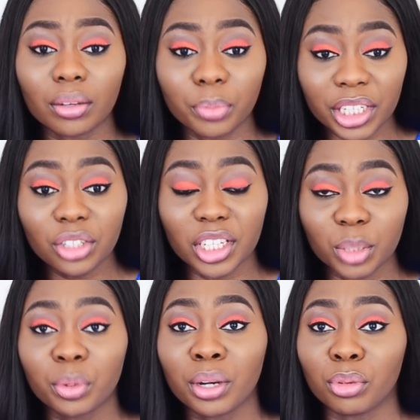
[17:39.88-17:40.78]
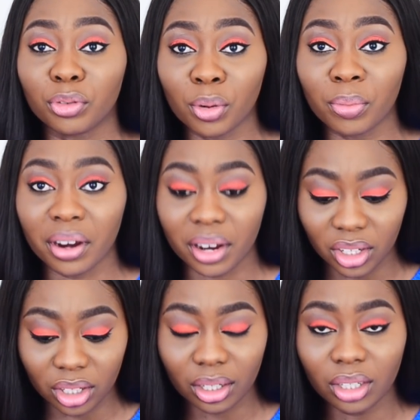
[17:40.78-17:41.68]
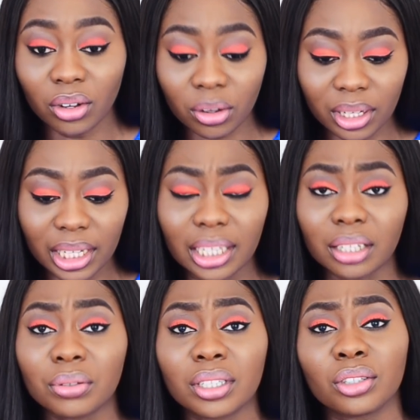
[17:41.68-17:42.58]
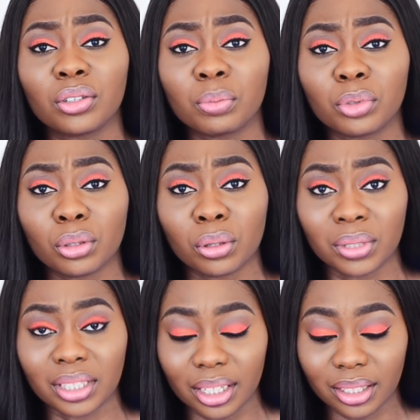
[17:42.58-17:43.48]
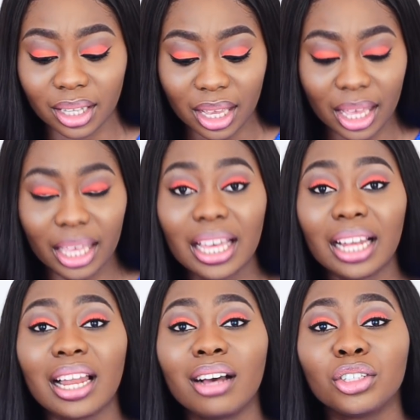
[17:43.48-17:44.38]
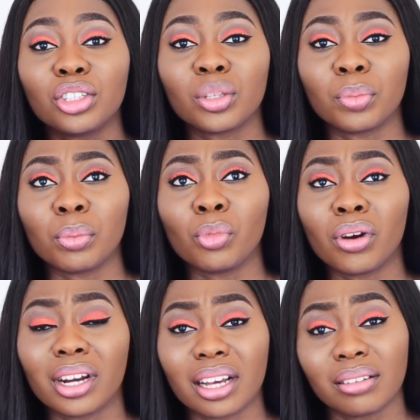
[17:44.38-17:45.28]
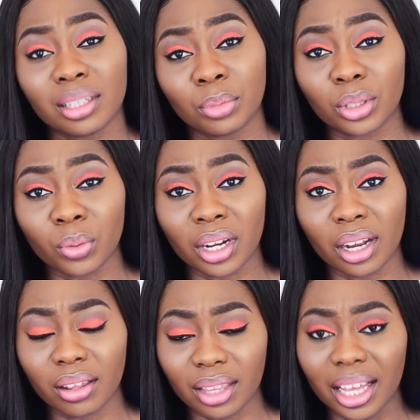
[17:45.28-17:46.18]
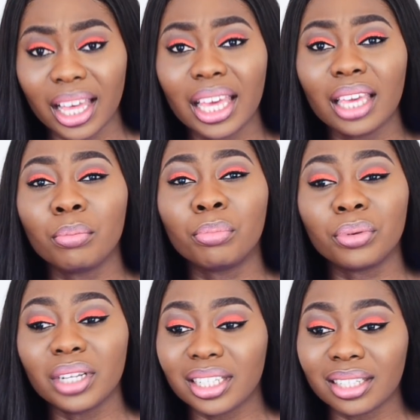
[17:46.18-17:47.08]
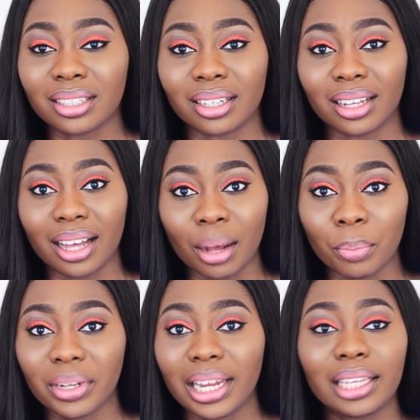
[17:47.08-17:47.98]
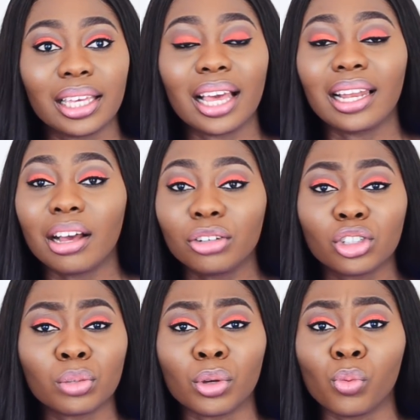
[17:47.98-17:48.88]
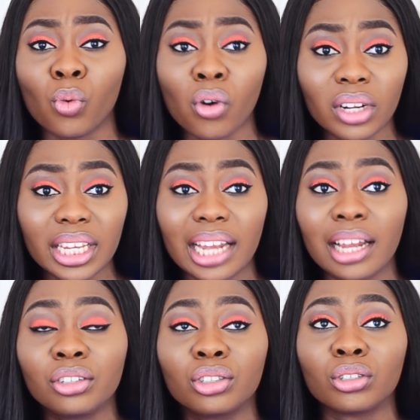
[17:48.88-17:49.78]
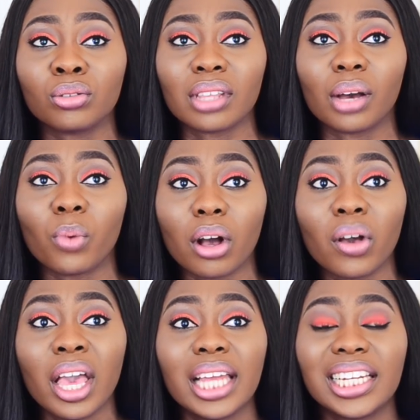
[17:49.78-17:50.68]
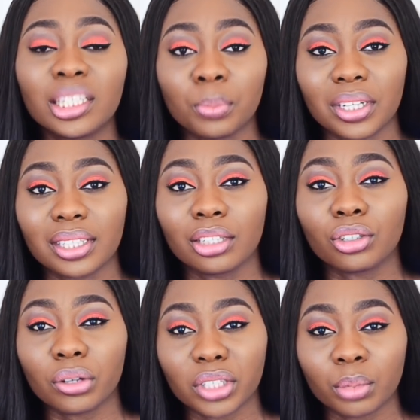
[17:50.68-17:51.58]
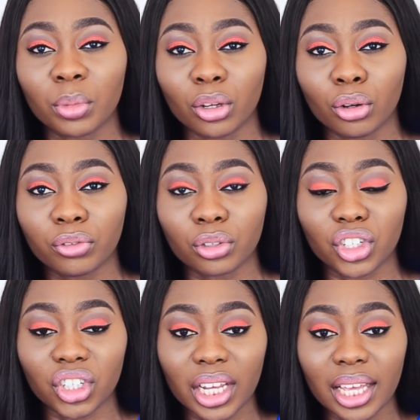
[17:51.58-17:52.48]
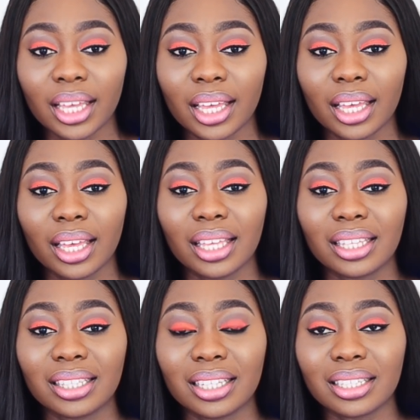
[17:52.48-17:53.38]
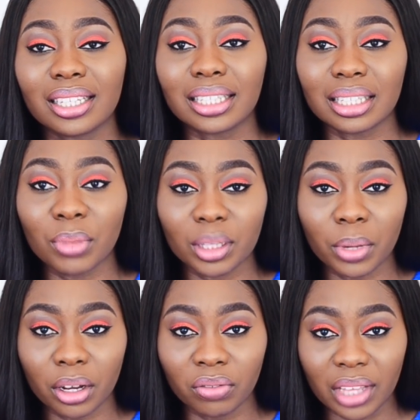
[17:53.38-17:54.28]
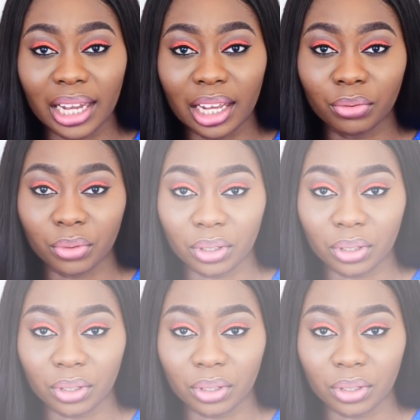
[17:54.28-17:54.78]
being transparent before marriage not only increases people's closeness, it allows you to be more accountable to one another. It bridges the gap. Like, it allows you to be one. It allows you to know that, wow, this person trusts me enough to share this intimate part of their life